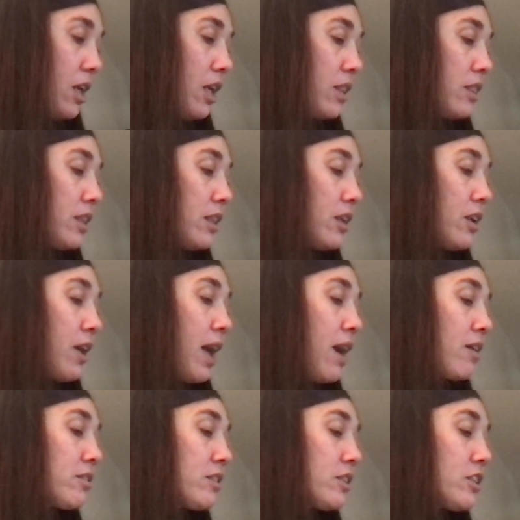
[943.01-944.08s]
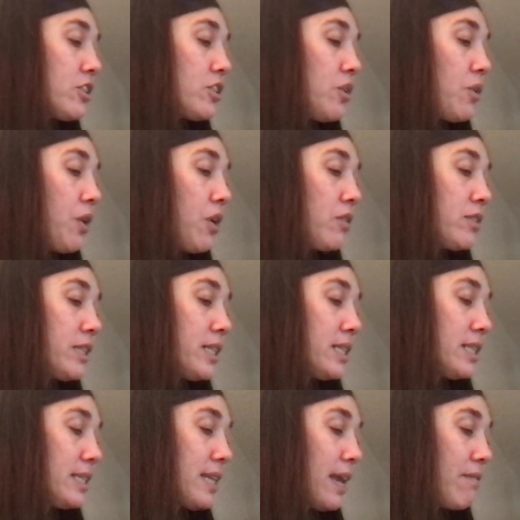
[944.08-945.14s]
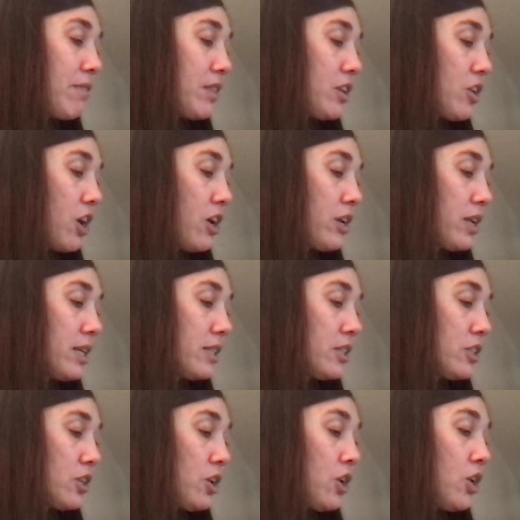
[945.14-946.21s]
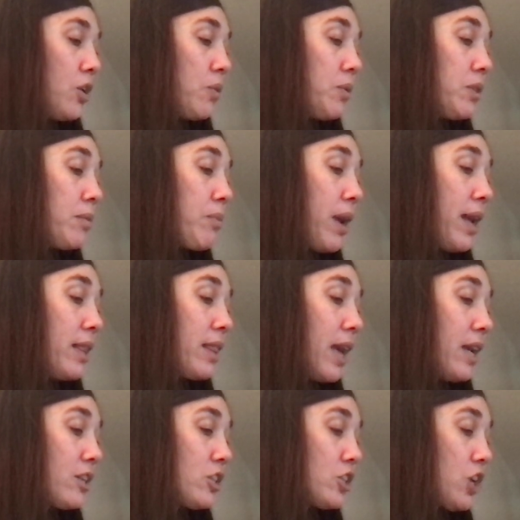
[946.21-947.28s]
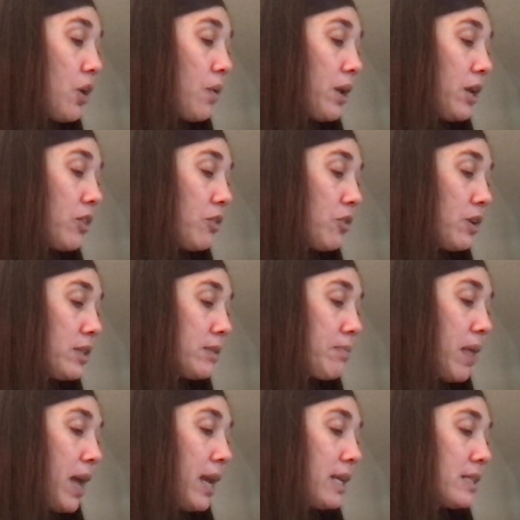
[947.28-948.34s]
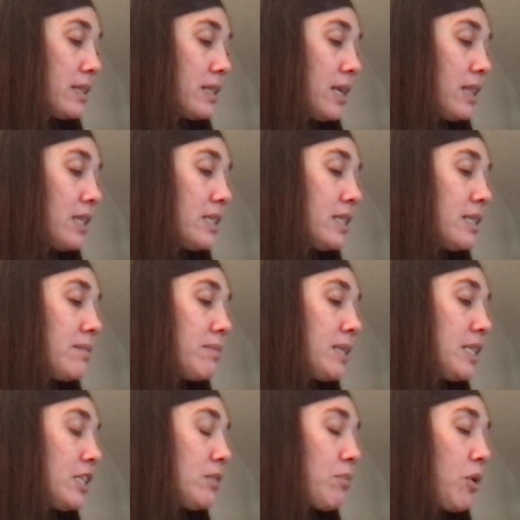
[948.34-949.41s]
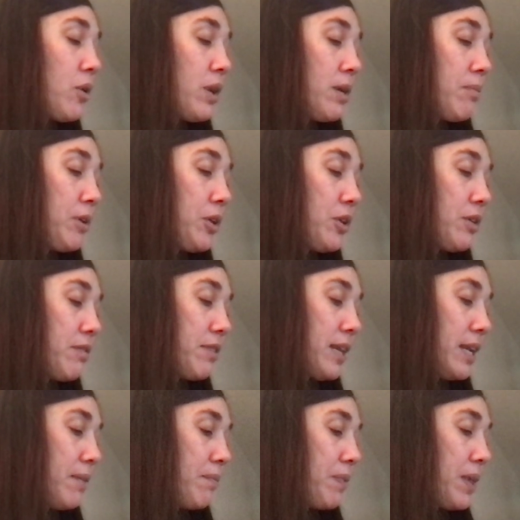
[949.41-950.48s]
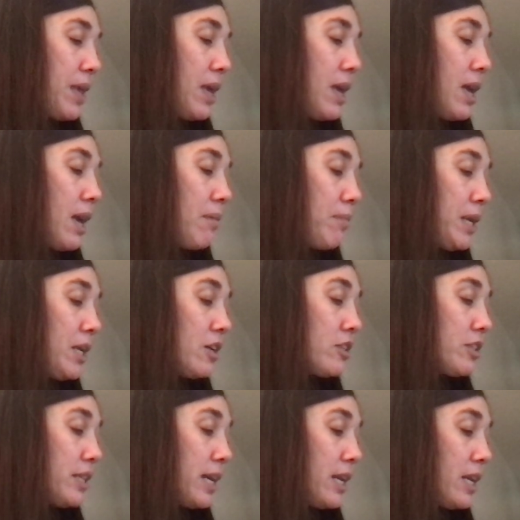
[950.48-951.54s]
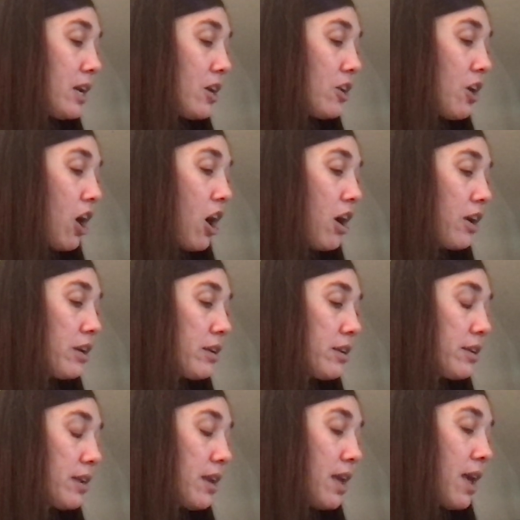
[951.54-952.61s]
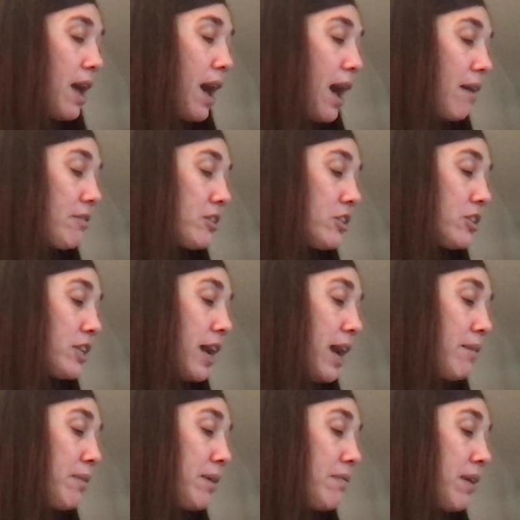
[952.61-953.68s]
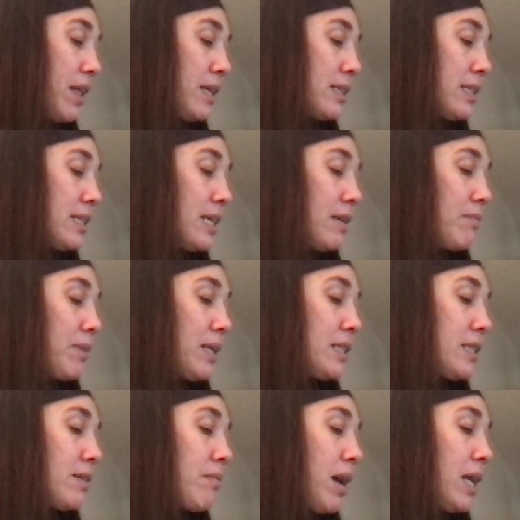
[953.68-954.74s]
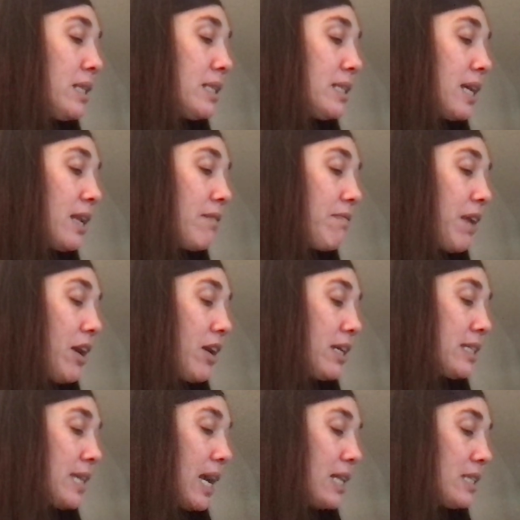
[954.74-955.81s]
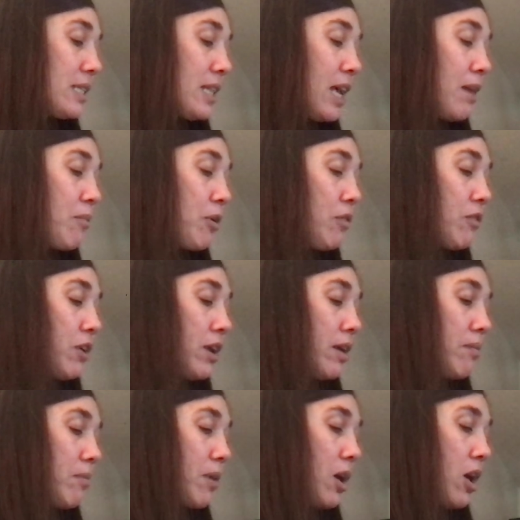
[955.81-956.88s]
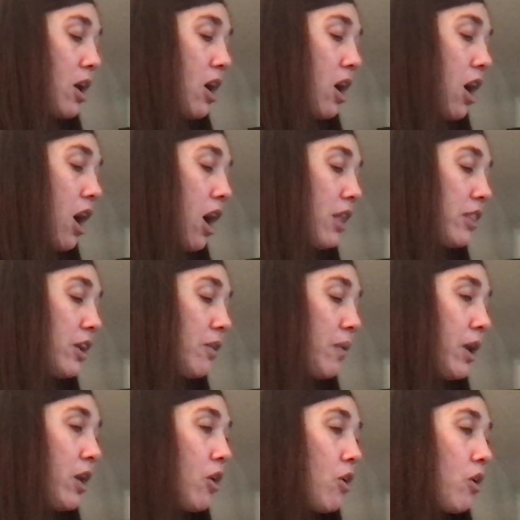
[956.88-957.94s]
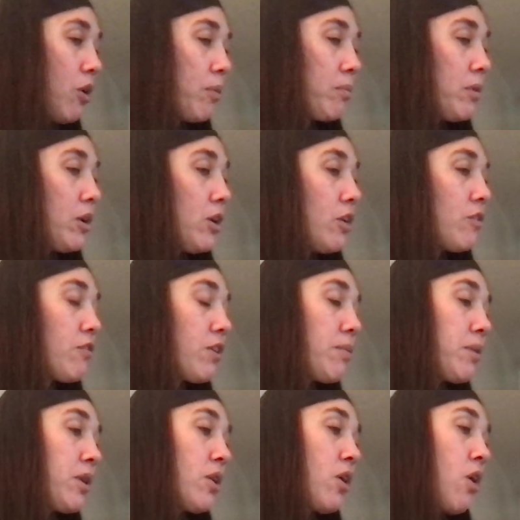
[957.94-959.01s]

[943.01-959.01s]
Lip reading: The little house looked so cozy and safe in the darkness, with the bright light showing through its blinds and the chimney smoking beautifully, and Peter standing on guard. After a time he fell asleep, and some unsteady fairies had to climb over him on their way home from an